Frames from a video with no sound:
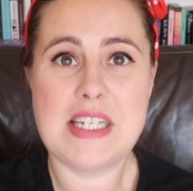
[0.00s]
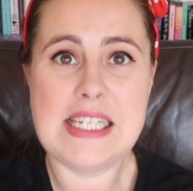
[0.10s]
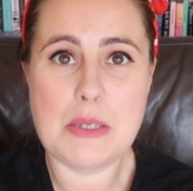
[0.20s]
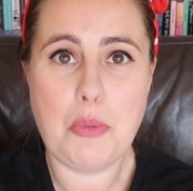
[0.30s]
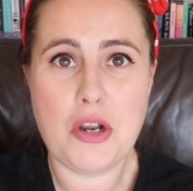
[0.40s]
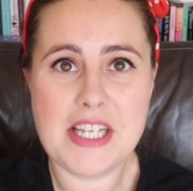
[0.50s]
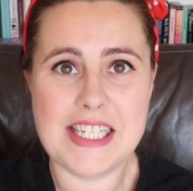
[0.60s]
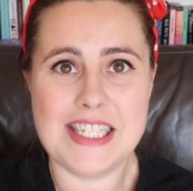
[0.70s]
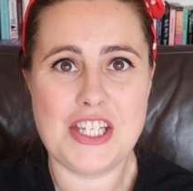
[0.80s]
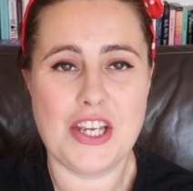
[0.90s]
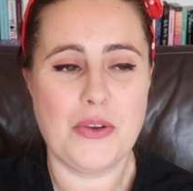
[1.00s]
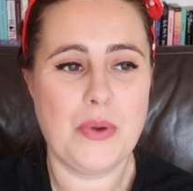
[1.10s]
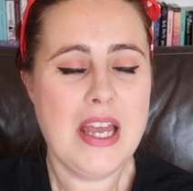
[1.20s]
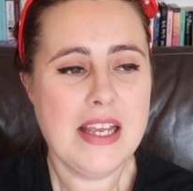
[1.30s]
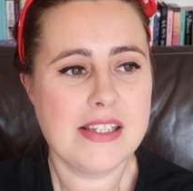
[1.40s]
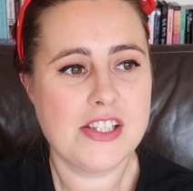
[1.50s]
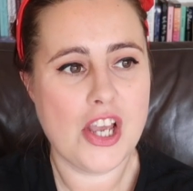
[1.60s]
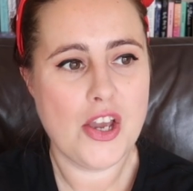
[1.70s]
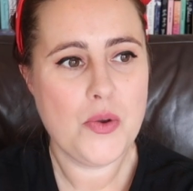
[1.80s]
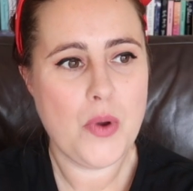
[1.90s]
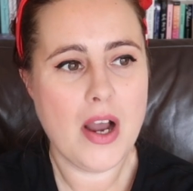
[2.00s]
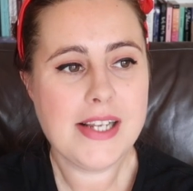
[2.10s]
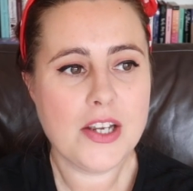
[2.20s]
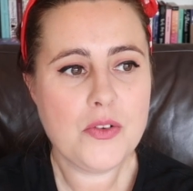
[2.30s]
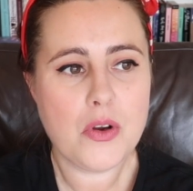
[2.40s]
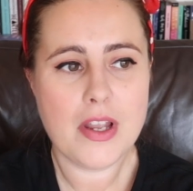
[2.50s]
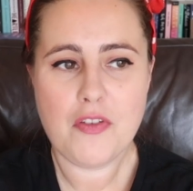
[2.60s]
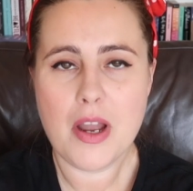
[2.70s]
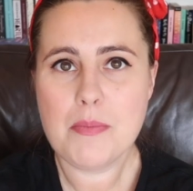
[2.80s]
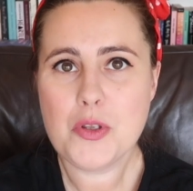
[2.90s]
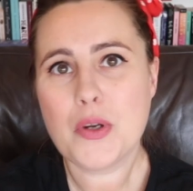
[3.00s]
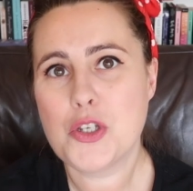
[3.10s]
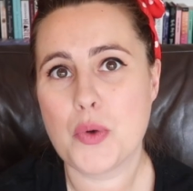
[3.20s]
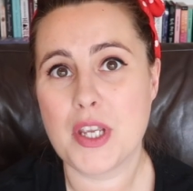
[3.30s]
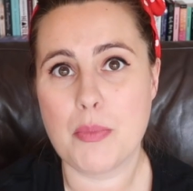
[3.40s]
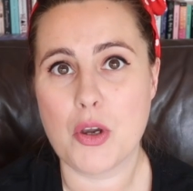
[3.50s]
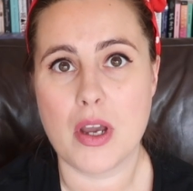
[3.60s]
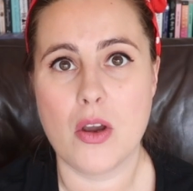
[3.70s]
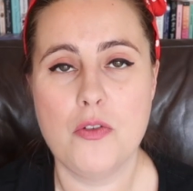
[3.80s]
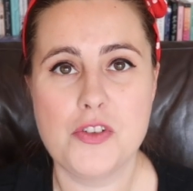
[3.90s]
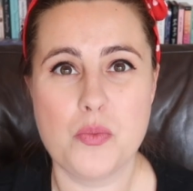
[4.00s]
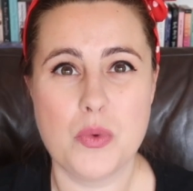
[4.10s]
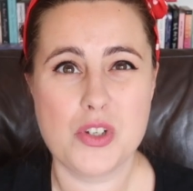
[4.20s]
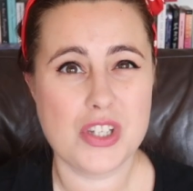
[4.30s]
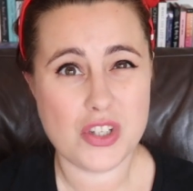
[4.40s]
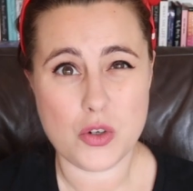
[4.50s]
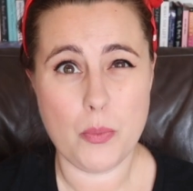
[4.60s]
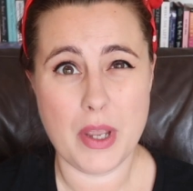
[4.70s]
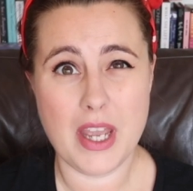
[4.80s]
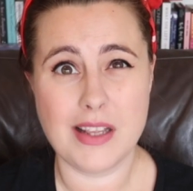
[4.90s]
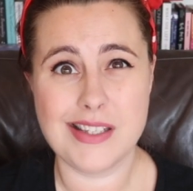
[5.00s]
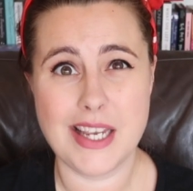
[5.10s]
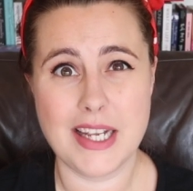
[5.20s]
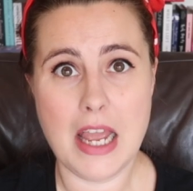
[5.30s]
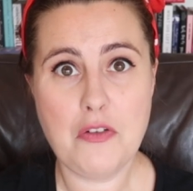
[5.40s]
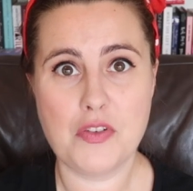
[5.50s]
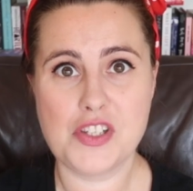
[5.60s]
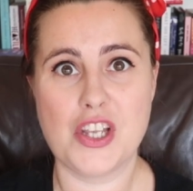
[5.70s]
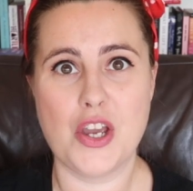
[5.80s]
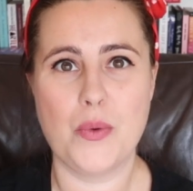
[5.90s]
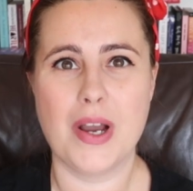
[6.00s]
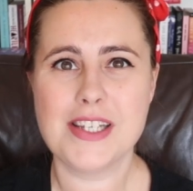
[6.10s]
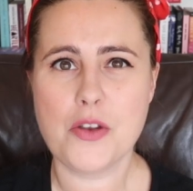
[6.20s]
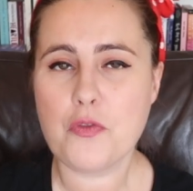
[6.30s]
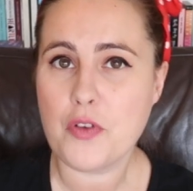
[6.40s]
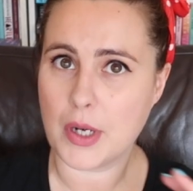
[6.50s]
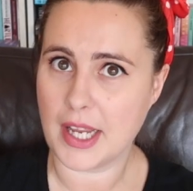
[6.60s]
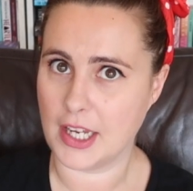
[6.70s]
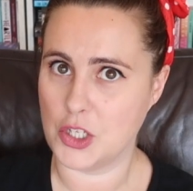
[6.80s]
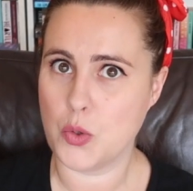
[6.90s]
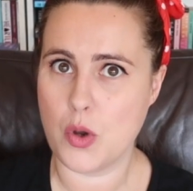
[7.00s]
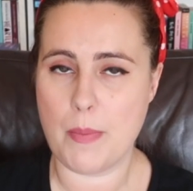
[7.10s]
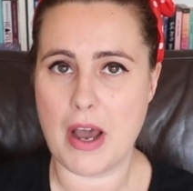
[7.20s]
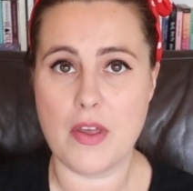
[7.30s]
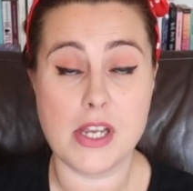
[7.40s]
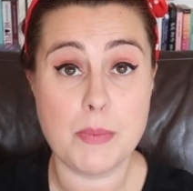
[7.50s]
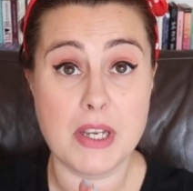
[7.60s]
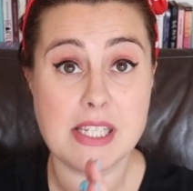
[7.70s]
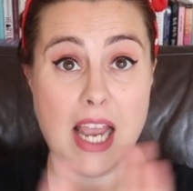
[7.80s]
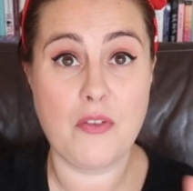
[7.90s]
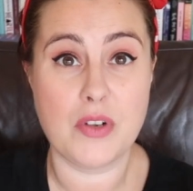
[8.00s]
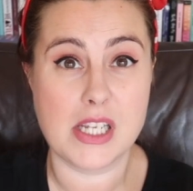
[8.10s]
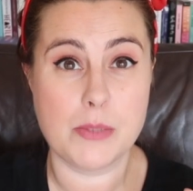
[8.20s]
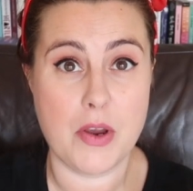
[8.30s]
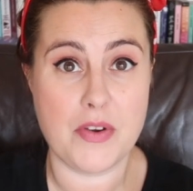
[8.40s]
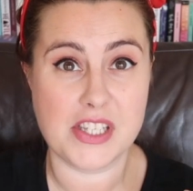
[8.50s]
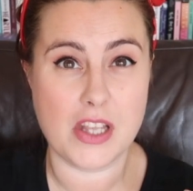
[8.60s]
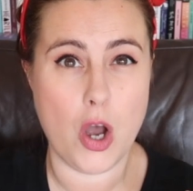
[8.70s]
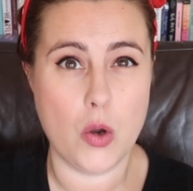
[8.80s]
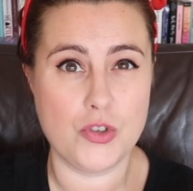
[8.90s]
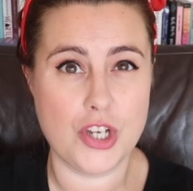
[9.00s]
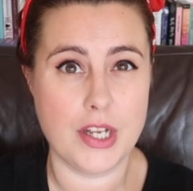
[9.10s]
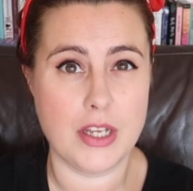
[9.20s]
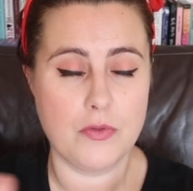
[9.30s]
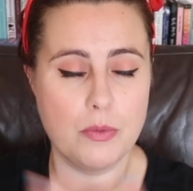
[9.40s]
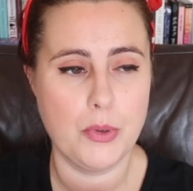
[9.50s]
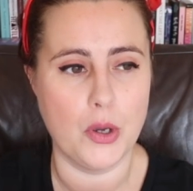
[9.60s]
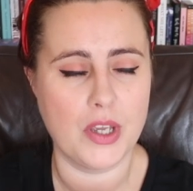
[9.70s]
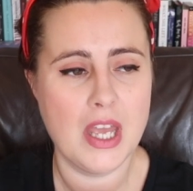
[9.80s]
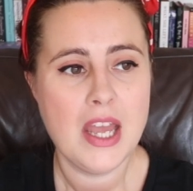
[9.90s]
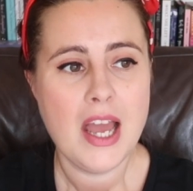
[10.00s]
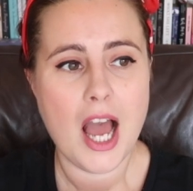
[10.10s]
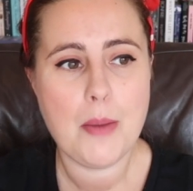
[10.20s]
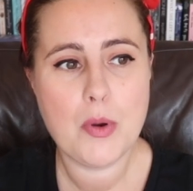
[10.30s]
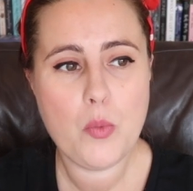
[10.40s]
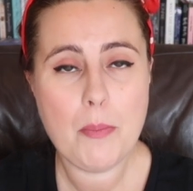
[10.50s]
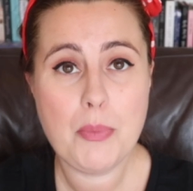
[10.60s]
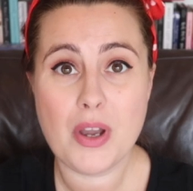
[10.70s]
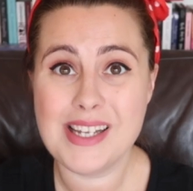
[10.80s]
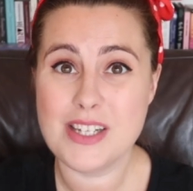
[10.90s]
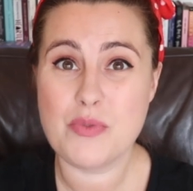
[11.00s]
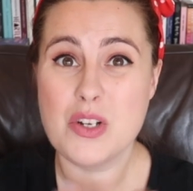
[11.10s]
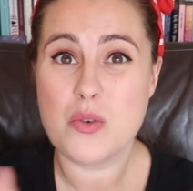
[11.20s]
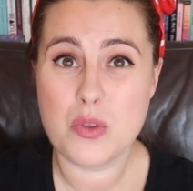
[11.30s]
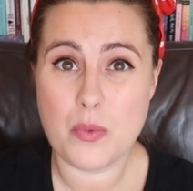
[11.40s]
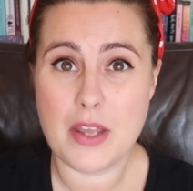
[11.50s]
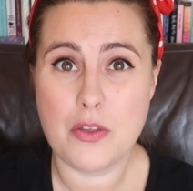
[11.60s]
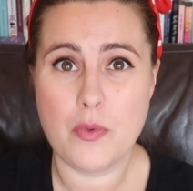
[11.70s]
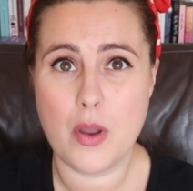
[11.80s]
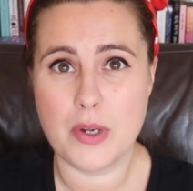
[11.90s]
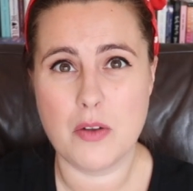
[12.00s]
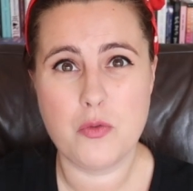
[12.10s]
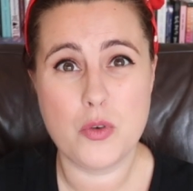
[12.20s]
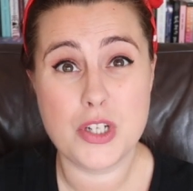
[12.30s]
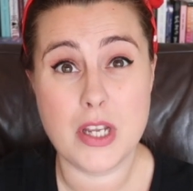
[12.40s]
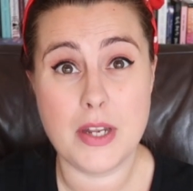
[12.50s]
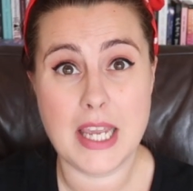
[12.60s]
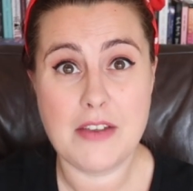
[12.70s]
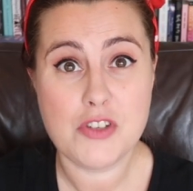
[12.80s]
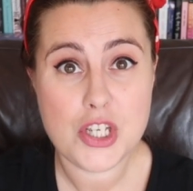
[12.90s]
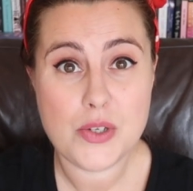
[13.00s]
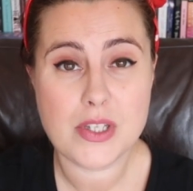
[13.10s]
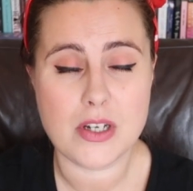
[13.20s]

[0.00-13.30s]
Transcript: that disappointed you. So if I'm not enjoying a book, I often will just stop it and DNF. So I don't feel like I can talk about those because I haven't experienced the whole journey of the book. But one book I did read all the way through and unfortunately only gave 2